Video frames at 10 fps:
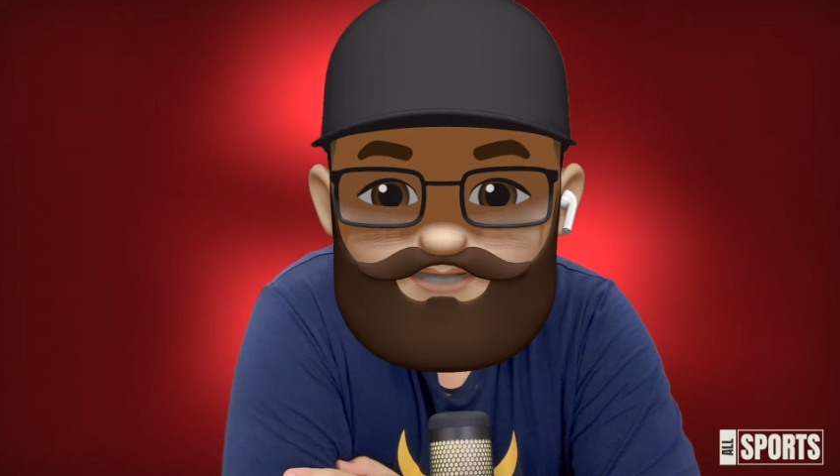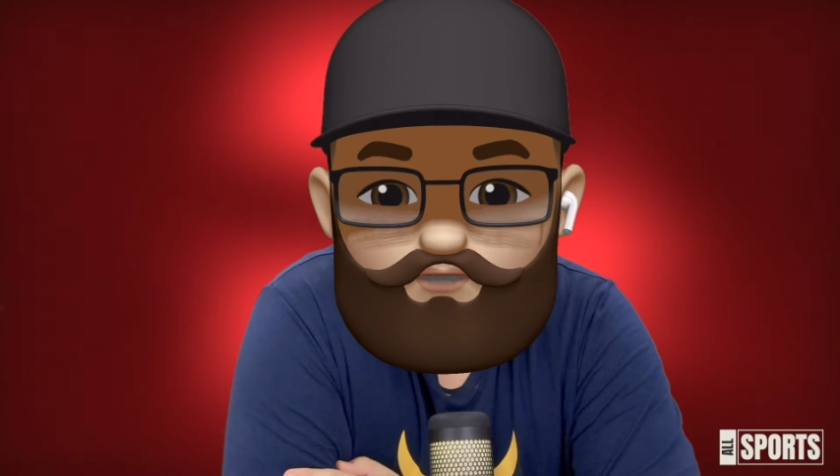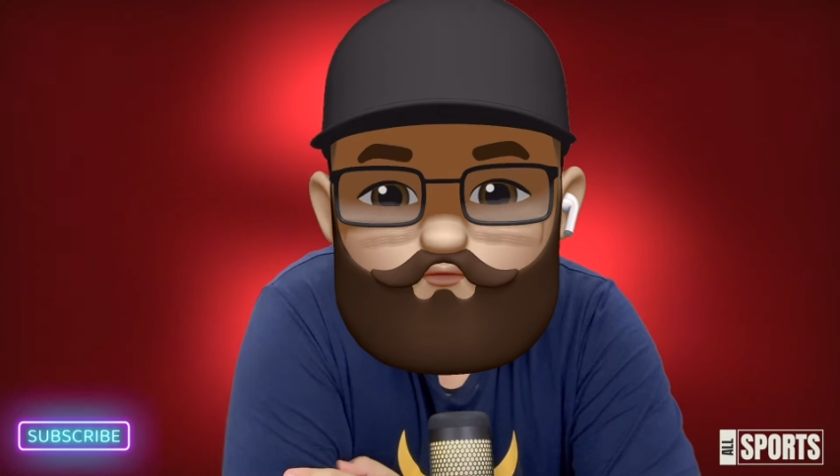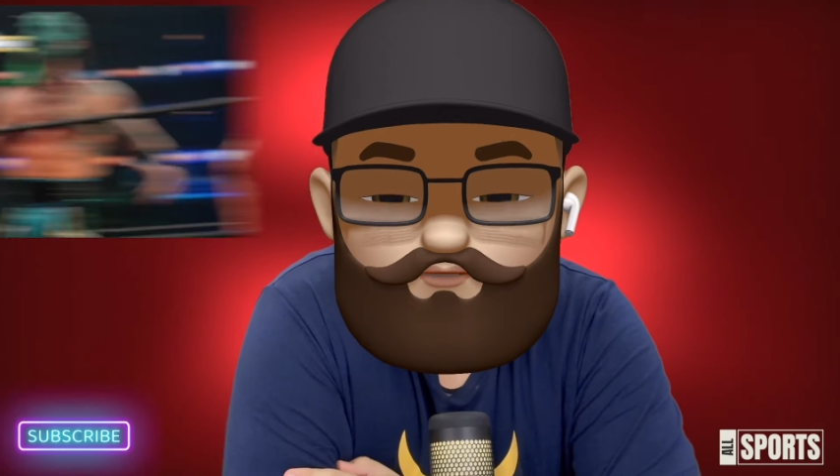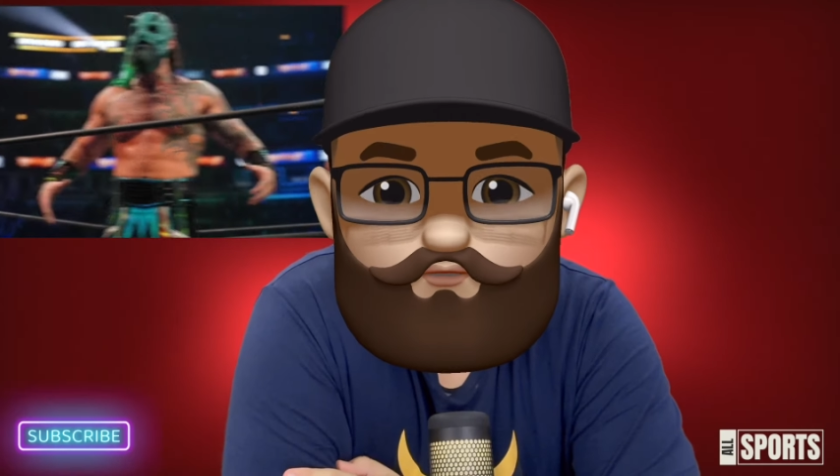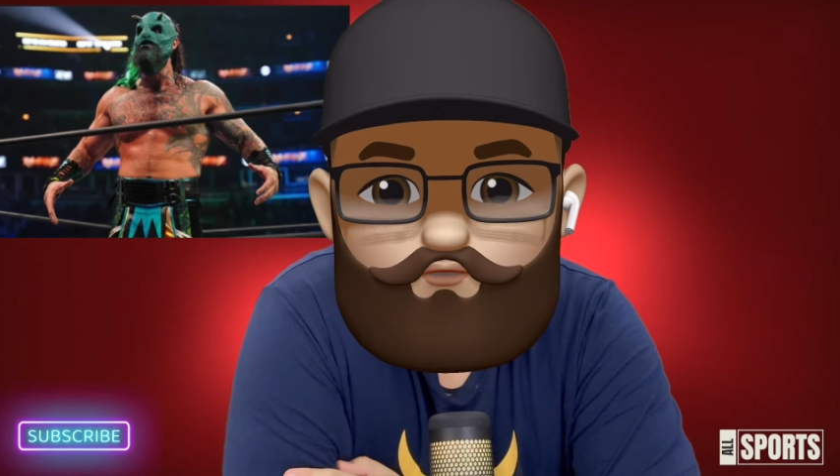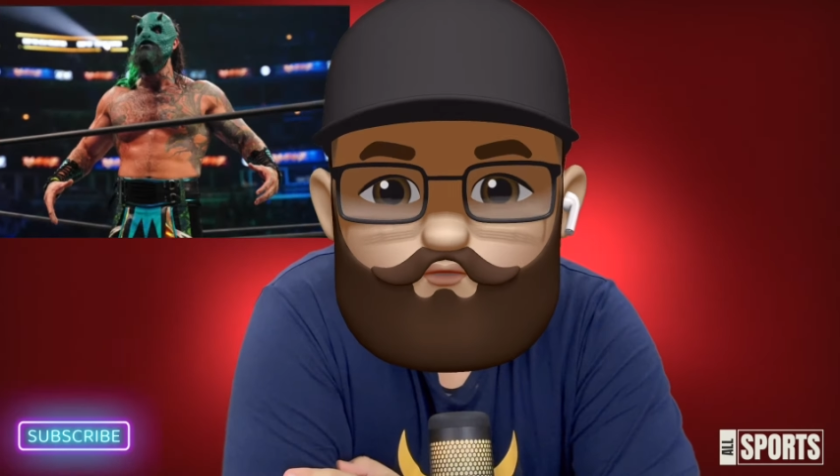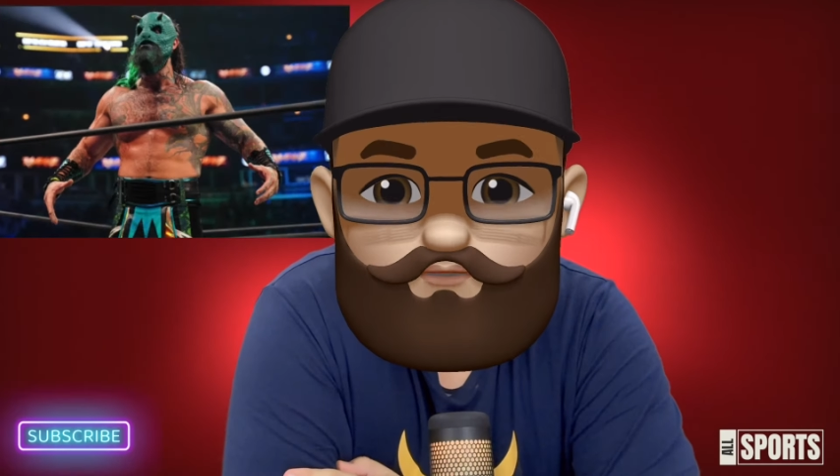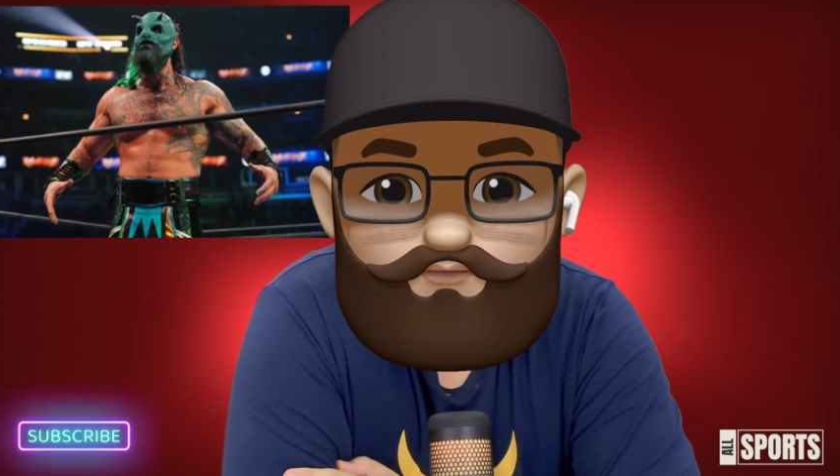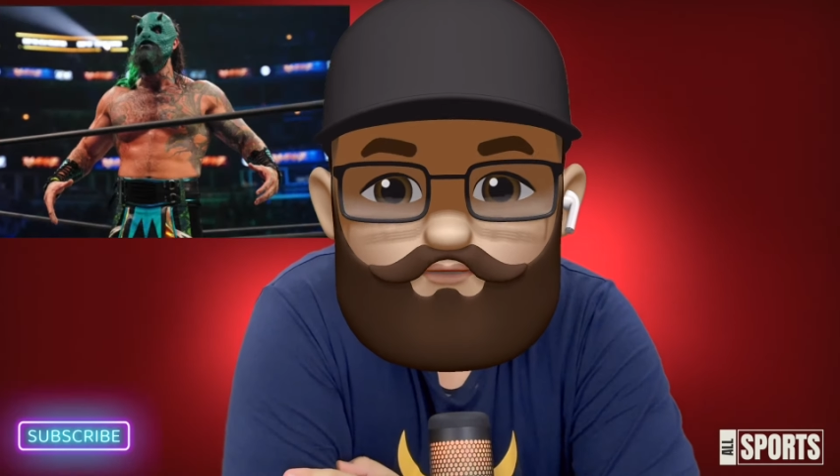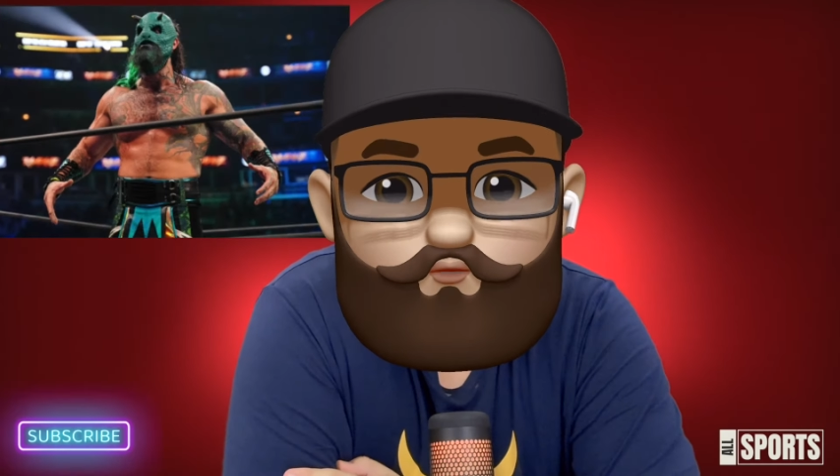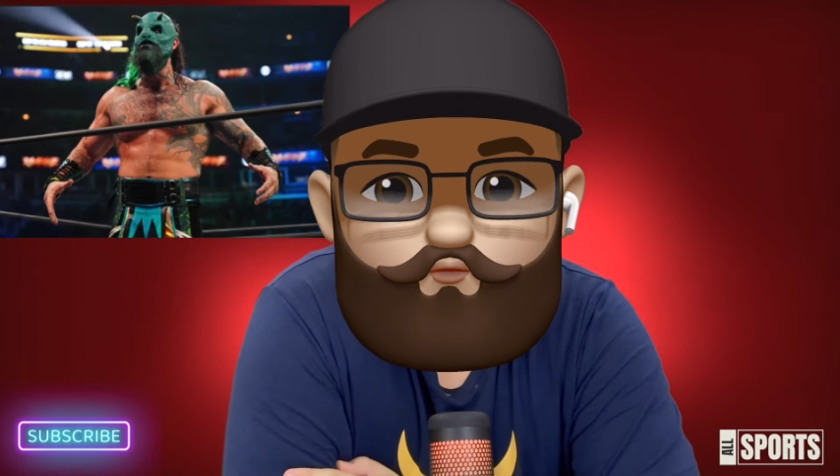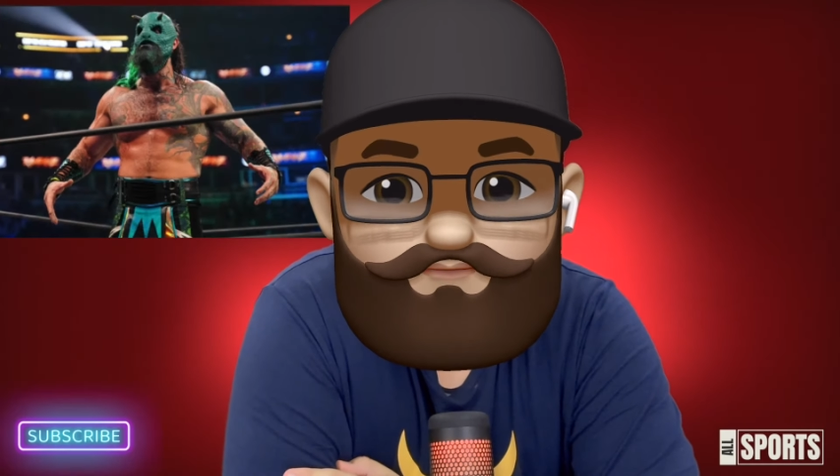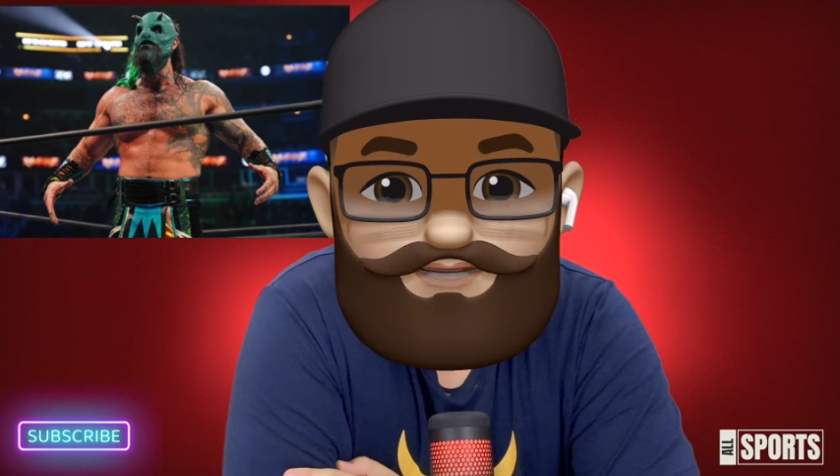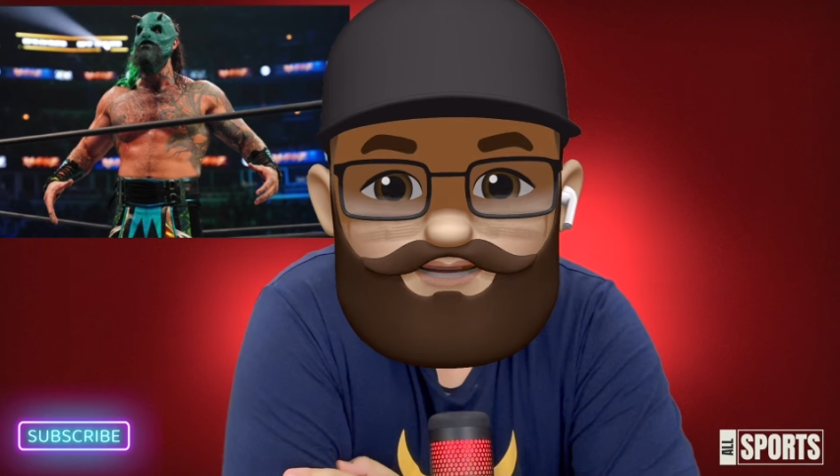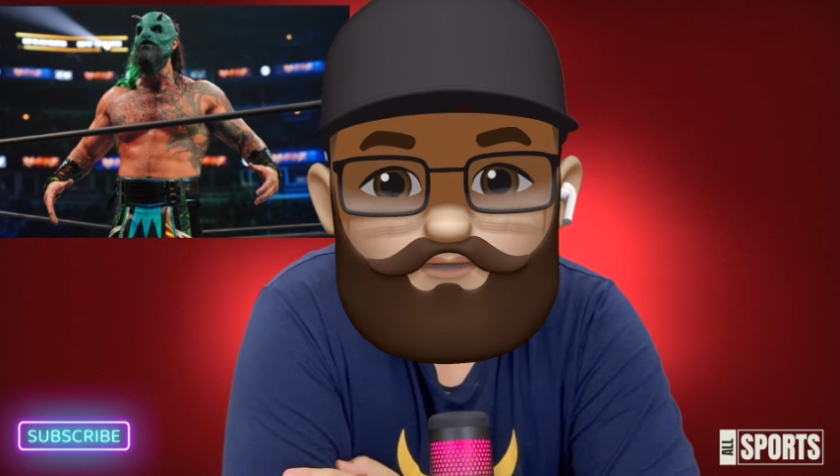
Luchasaurus, who is now